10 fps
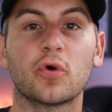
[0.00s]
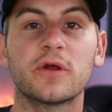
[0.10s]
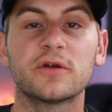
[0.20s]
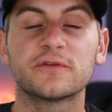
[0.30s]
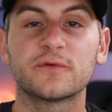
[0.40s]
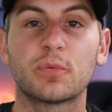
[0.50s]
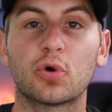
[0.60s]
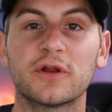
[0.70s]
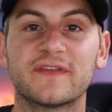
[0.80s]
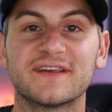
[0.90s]
Reuters
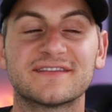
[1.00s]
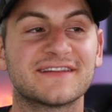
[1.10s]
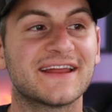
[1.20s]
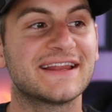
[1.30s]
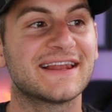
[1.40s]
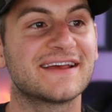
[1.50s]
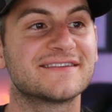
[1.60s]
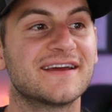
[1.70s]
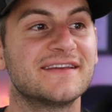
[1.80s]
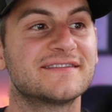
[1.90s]
reported this late last
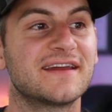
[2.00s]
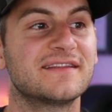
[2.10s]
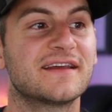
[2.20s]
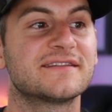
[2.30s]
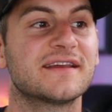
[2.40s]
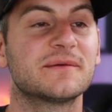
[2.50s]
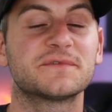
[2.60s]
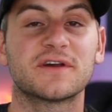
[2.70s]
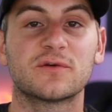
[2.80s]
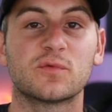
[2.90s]
night saying that
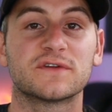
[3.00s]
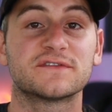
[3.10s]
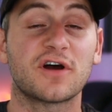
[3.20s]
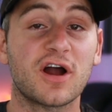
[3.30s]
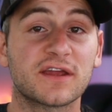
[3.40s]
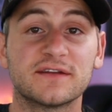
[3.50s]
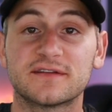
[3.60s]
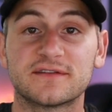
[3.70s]
Samsung was talking to